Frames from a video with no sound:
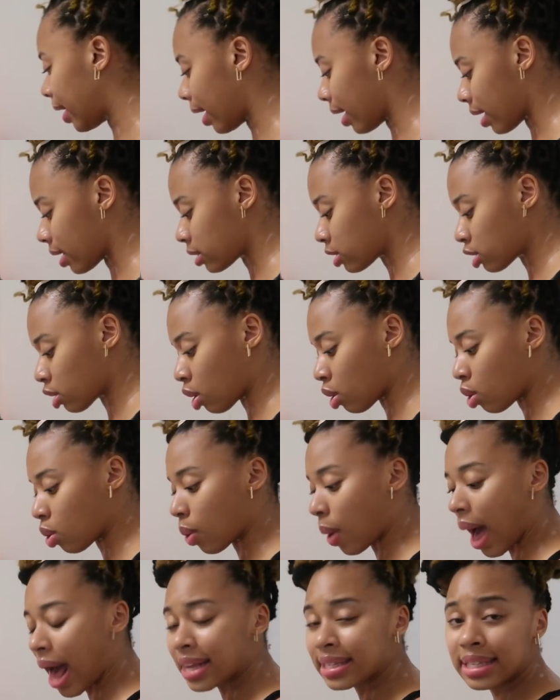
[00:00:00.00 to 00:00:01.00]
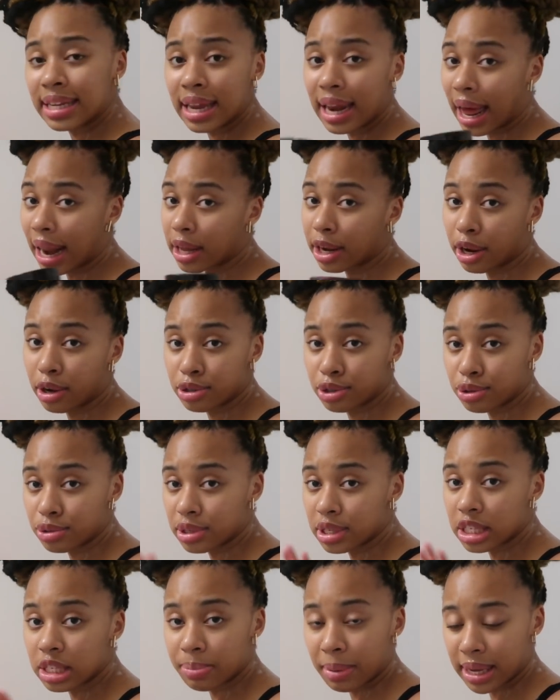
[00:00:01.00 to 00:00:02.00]
Yeah, so I see a lot of girls
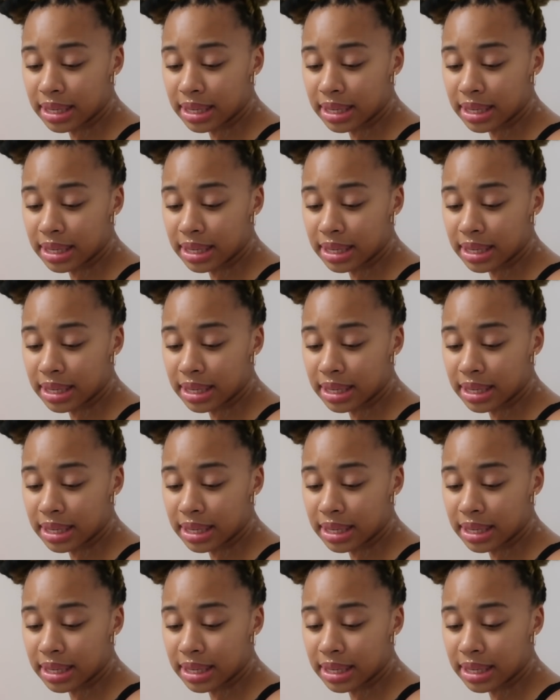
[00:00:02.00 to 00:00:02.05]
use this